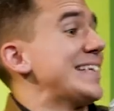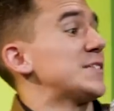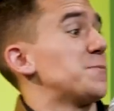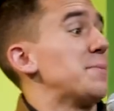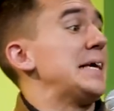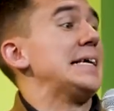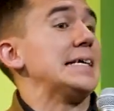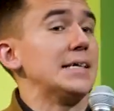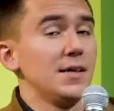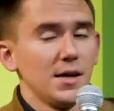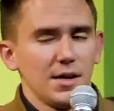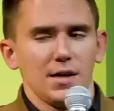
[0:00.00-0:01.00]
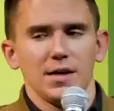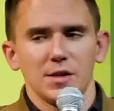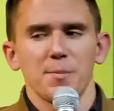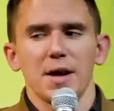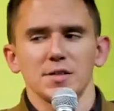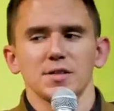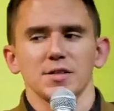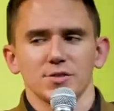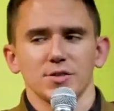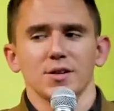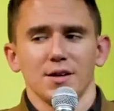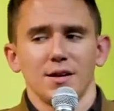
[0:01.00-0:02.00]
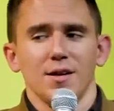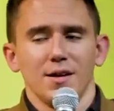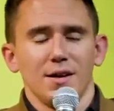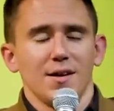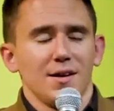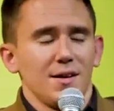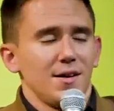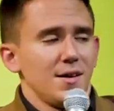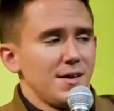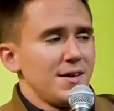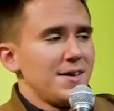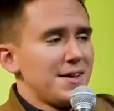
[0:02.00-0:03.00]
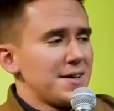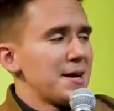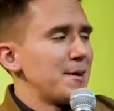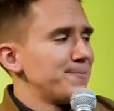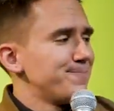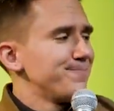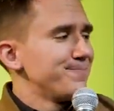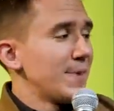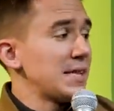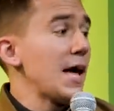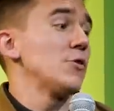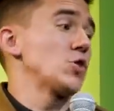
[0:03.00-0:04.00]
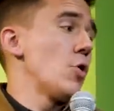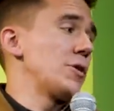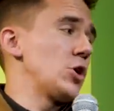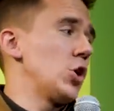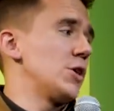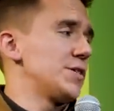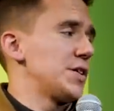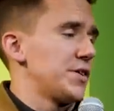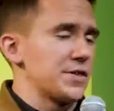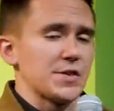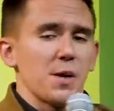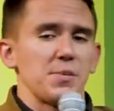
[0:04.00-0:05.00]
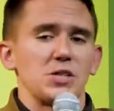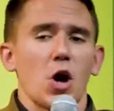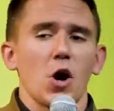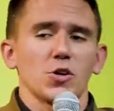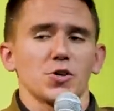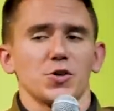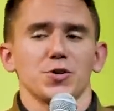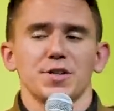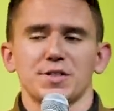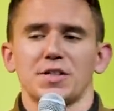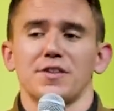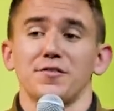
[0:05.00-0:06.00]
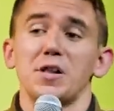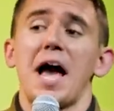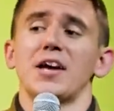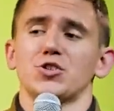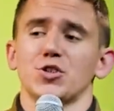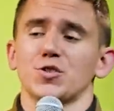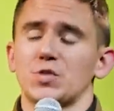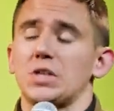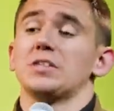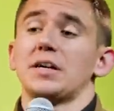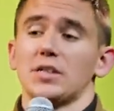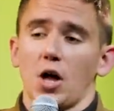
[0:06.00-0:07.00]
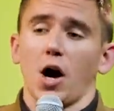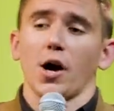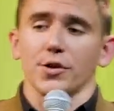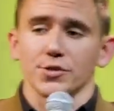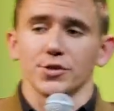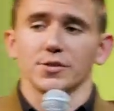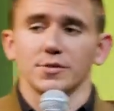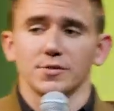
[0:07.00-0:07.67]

it's me in the message. Yeah. And that was going good until he sent me an article that said, Flasher still at large.